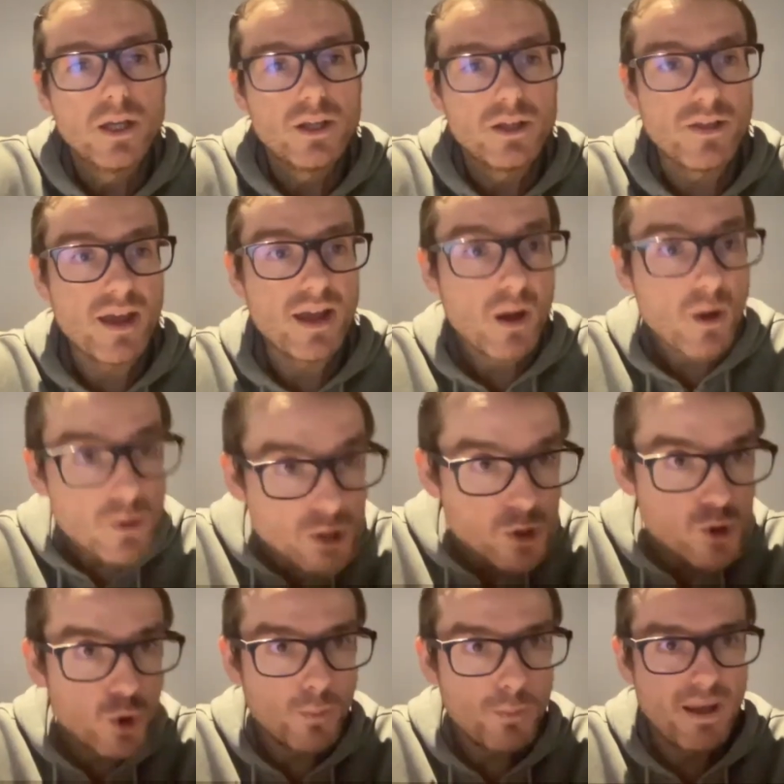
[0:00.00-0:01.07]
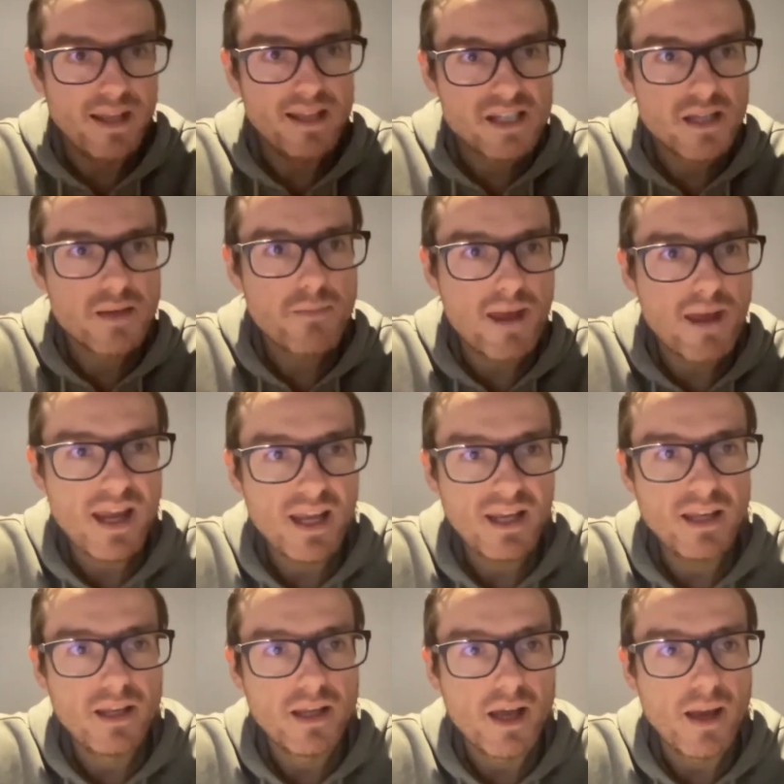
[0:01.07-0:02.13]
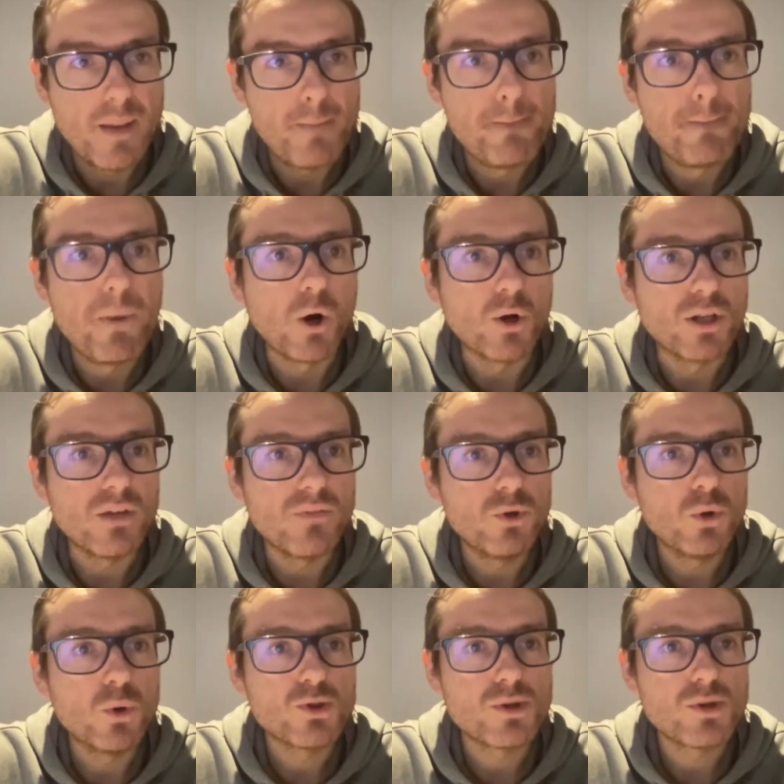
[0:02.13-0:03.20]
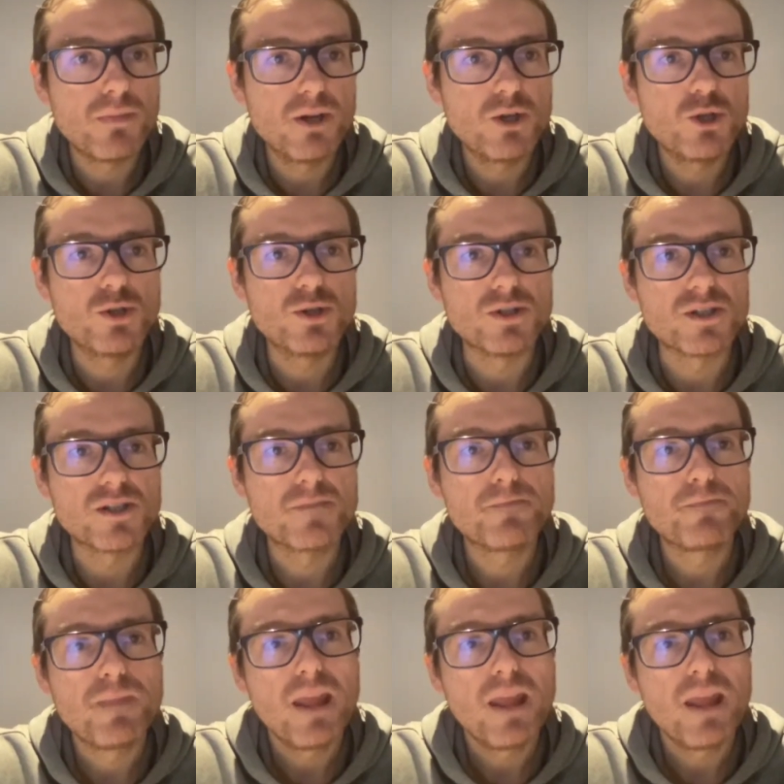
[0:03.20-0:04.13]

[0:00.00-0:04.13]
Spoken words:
You're then going to jump into the main body of your submissions.